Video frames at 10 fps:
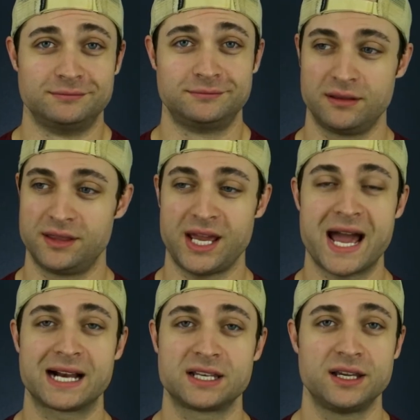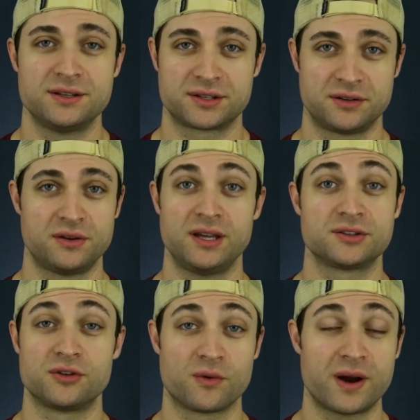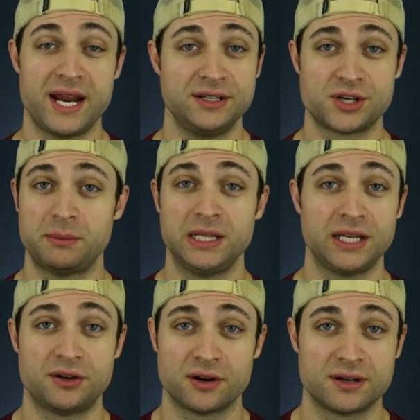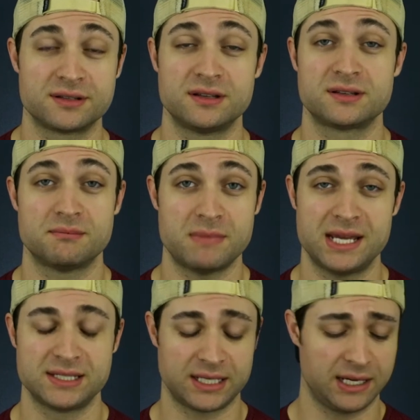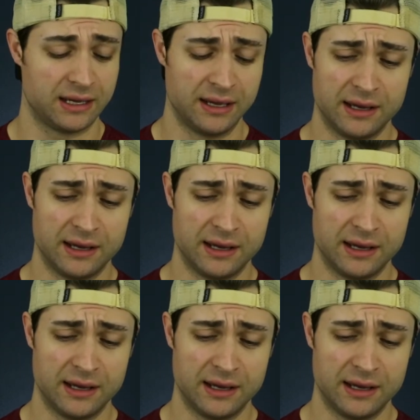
The acting is great. Jamie Lee Curtis is amazing.